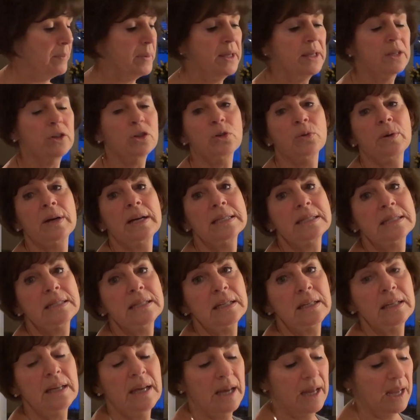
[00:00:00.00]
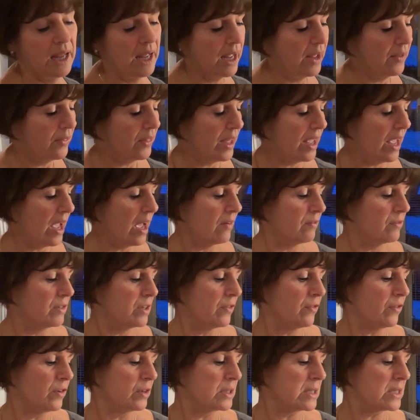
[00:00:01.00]
be interested. They have
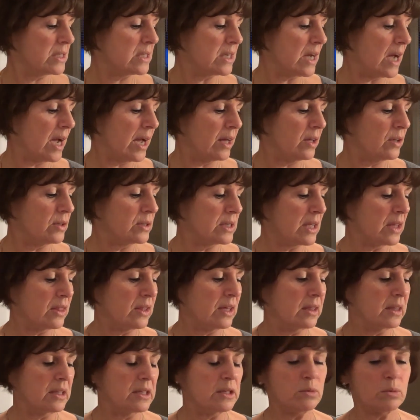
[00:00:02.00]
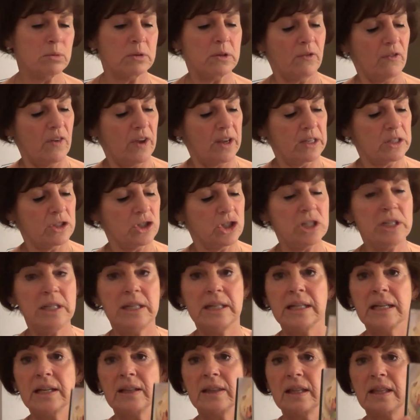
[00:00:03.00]
different styles. I think this one's
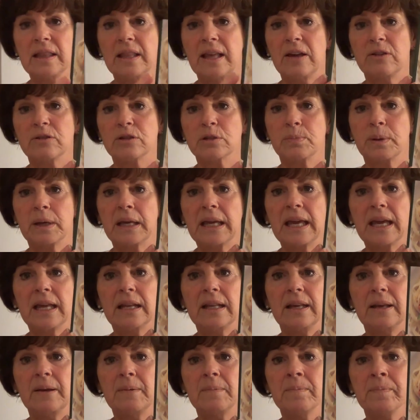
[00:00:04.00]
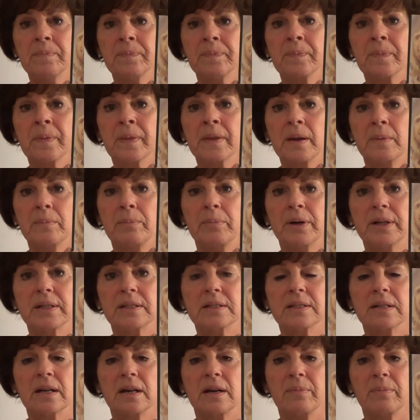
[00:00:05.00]
fettuccine and then has spaghetti.
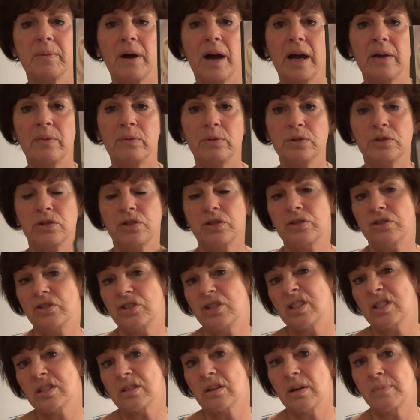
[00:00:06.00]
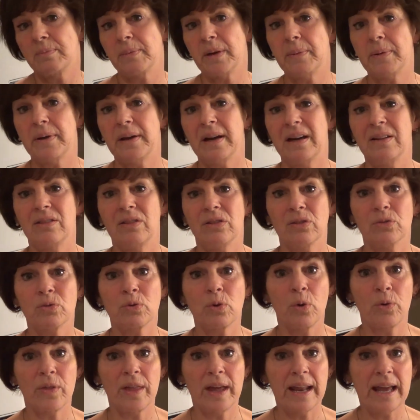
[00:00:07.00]
But um, I was just thought maybe I'd
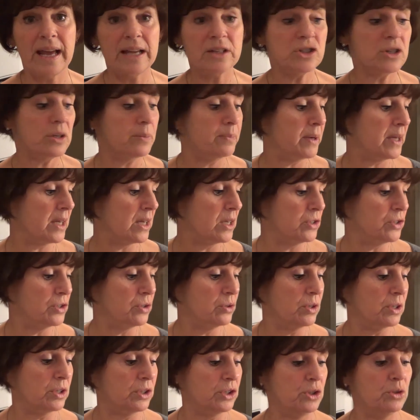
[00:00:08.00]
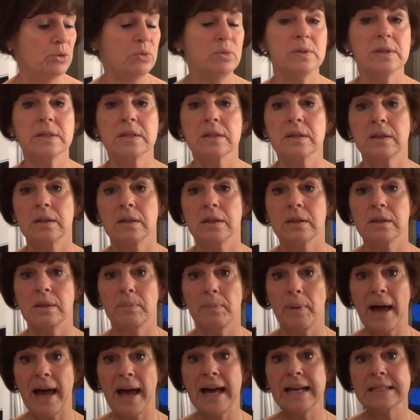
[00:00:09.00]
throw that at you because you could use the
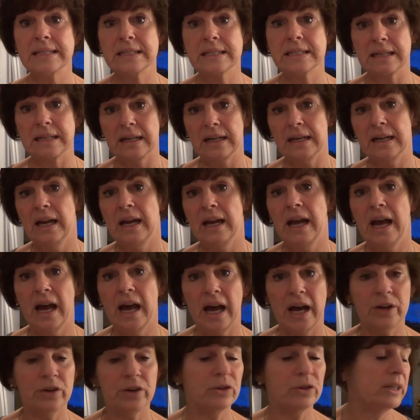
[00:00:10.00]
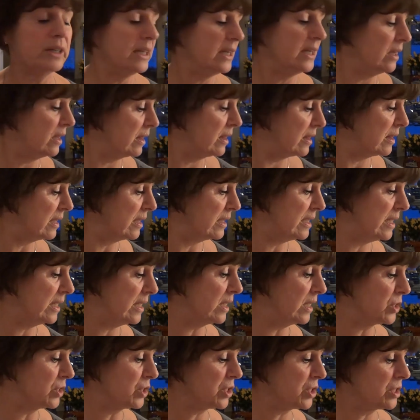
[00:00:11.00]
pasta underneath the
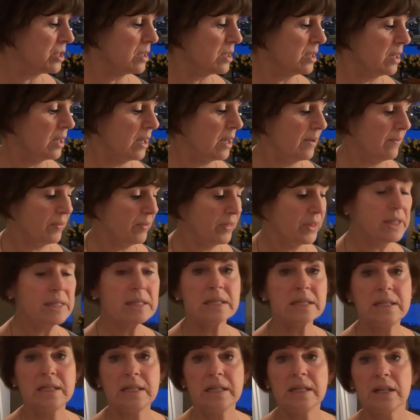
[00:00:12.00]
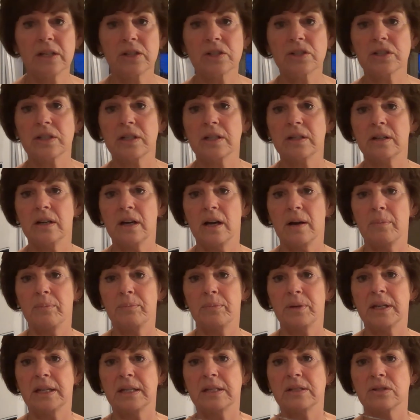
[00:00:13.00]
dish, this dish, um,
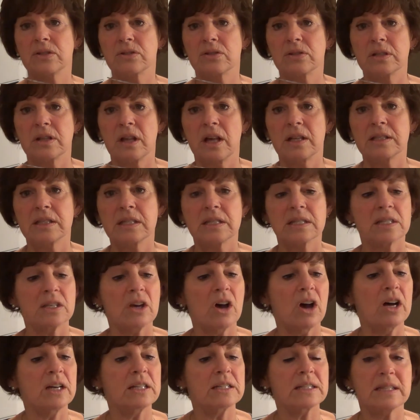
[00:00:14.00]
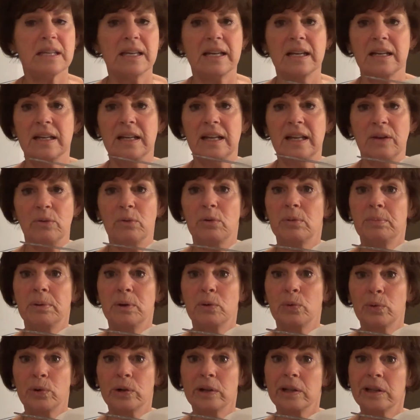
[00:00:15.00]
because there's lots of sauce and it would be
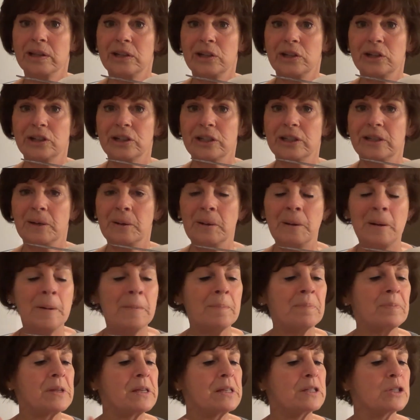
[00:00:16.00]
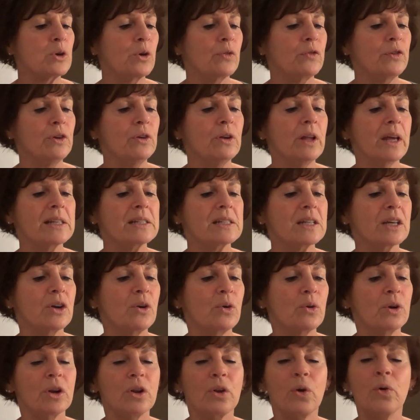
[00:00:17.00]
really good. So if you'd like to
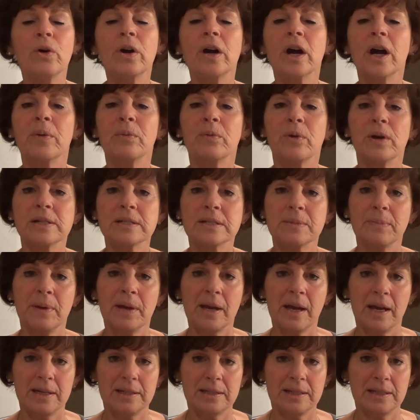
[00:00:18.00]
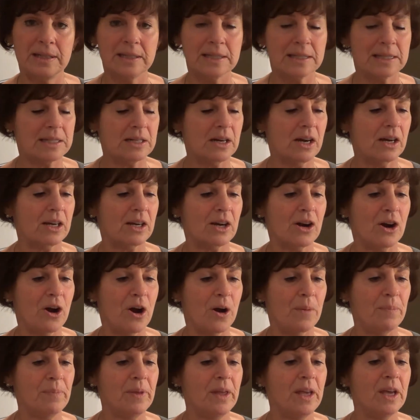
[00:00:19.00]
go to
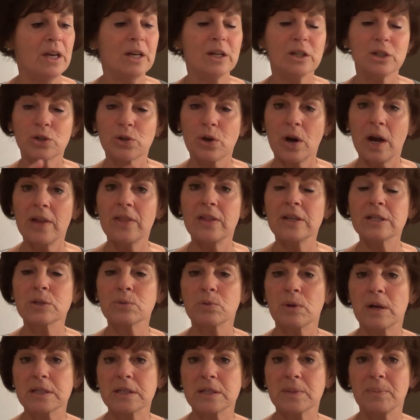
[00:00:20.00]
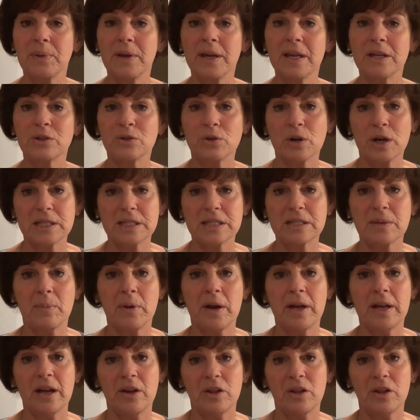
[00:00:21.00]
lowcarbrecipe.ideas.com, try this recipe and try some of my